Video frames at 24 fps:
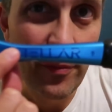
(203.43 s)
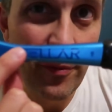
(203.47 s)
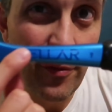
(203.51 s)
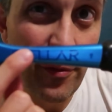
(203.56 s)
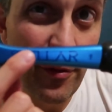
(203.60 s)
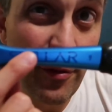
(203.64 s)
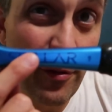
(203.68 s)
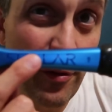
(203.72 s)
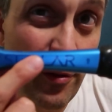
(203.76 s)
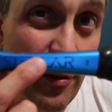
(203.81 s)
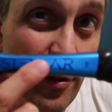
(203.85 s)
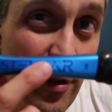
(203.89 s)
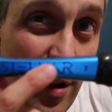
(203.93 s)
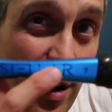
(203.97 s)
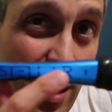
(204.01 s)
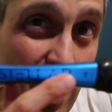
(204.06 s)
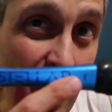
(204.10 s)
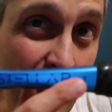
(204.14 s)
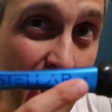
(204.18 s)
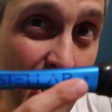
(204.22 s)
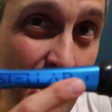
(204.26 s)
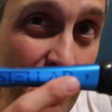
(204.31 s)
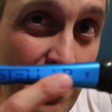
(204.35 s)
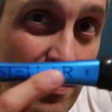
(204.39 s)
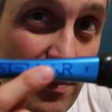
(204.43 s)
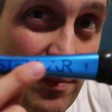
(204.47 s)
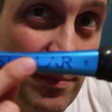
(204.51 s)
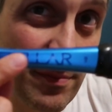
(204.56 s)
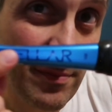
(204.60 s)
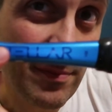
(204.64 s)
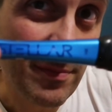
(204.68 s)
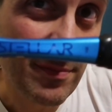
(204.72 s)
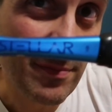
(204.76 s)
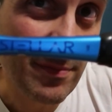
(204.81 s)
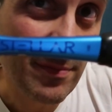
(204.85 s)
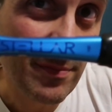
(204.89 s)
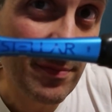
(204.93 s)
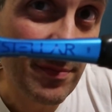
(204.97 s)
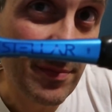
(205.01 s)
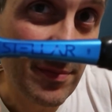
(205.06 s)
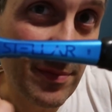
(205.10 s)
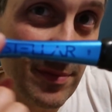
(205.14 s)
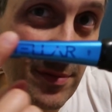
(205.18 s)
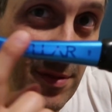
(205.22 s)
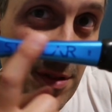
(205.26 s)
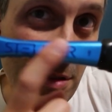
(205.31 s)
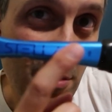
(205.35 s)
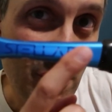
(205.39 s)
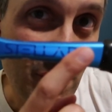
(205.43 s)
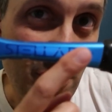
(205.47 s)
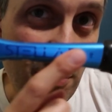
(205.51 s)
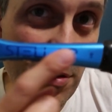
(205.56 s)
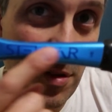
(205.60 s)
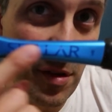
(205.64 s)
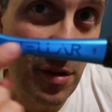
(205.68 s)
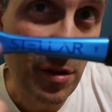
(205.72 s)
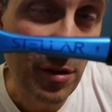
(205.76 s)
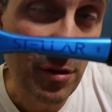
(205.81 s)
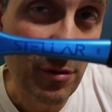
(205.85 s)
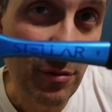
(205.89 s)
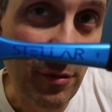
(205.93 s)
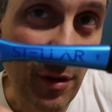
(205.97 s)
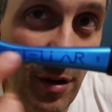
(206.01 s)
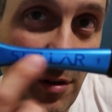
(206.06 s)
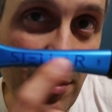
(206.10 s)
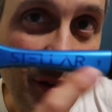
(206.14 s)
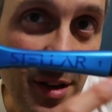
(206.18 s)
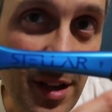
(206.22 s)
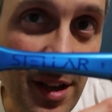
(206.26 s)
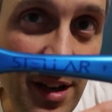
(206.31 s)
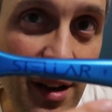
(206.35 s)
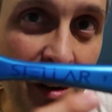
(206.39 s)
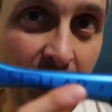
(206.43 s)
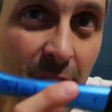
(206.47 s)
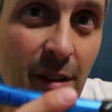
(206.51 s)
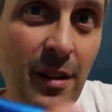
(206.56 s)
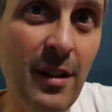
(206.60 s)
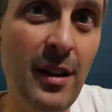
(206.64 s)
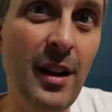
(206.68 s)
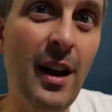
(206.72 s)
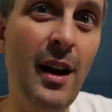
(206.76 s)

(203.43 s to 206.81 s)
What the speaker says: frame through the throat here.